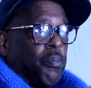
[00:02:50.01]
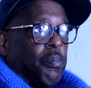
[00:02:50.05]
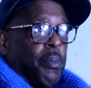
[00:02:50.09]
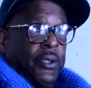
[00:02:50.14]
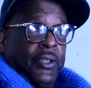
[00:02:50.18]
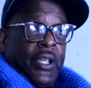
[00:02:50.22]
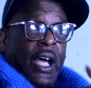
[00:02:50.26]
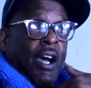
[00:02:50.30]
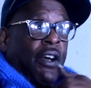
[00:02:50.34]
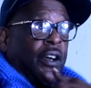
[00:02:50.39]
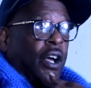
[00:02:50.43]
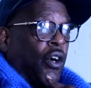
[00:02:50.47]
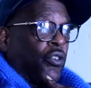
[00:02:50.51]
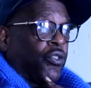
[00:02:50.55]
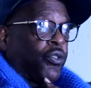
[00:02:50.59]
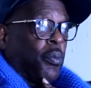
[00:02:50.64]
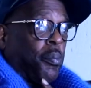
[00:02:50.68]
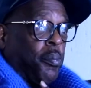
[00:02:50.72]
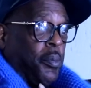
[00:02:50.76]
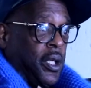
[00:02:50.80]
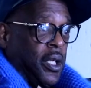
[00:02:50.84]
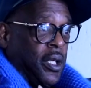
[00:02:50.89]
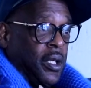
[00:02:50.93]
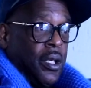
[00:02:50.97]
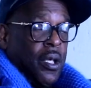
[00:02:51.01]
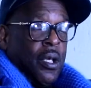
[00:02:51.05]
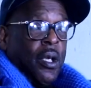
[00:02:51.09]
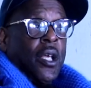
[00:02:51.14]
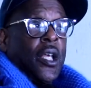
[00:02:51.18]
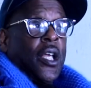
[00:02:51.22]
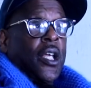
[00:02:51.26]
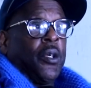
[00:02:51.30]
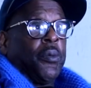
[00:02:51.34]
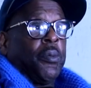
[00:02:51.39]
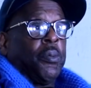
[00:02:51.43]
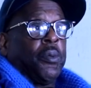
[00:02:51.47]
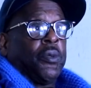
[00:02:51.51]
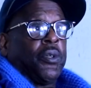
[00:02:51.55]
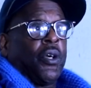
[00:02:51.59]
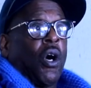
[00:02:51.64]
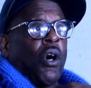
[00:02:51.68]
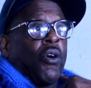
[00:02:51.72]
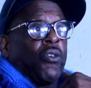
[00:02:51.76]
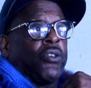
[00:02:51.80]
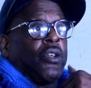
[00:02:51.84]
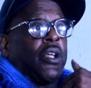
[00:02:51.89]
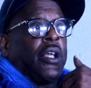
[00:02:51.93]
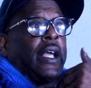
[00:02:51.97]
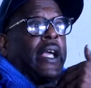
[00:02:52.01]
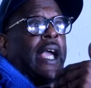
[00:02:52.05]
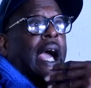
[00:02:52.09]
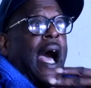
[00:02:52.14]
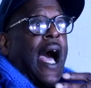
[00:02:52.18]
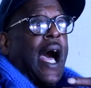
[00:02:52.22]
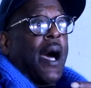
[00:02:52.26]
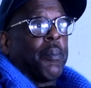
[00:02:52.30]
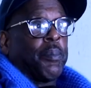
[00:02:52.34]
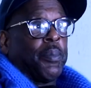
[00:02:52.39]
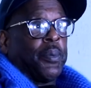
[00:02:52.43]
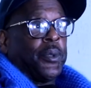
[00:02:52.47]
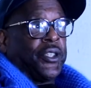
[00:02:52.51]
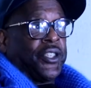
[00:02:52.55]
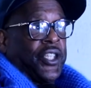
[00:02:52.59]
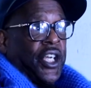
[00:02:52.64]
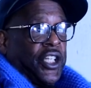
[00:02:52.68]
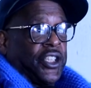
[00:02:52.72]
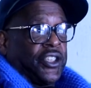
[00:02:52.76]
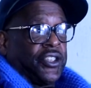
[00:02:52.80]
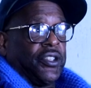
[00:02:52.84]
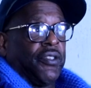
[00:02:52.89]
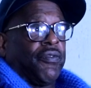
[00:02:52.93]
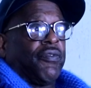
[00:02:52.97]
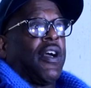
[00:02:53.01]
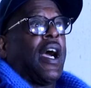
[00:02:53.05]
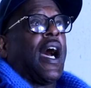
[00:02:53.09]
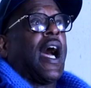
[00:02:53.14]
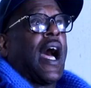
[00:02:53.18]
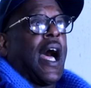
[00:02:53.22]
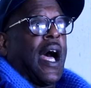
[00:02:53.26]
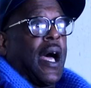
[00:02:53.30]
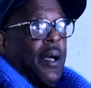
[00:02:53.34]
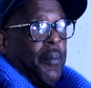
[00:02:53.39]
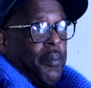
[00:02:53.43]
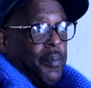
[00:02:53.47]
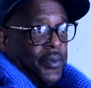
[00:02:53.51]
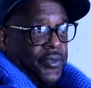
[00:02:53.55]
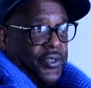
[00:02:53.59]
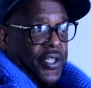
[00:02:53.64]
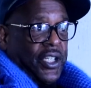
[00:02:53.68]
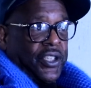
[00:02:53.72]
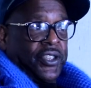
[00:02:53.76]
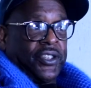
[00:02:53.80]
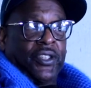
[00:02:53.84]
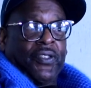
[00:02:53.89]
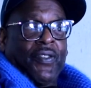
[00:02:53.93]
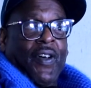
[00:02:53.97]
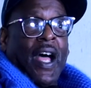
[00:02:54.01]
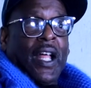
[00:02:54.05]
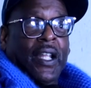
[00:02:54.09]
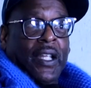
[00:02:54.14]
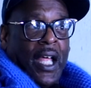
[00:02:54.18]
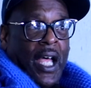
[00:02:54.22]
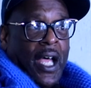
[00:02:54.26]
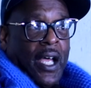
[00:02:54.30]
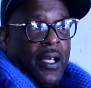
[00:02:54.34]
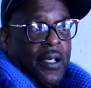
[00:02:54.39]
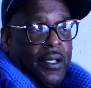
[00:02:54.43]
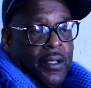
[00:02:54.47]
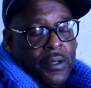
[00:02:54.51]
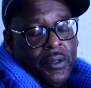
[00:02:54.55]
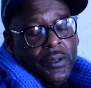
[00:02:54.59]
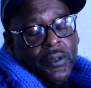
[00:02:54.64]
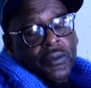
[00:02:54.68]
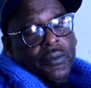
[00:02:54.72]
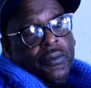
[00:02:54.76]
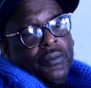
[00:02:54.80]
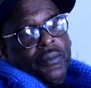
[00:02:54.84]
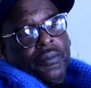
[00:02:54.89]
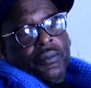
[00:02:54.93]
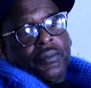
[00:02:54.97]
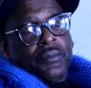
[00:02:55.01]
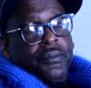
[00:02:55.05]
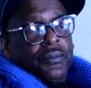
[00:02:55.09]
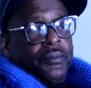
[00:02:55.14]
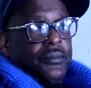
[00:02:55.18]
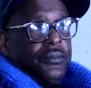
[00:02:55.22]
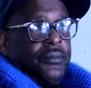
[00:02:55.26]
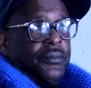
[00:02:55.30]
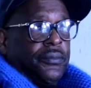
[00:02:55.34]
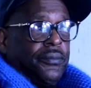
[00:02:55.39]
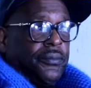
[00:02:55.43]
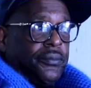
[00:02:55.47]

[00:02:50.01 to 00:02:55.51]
But not because of me, it because of God, protection of God, protection of Allah. Mm-hmm.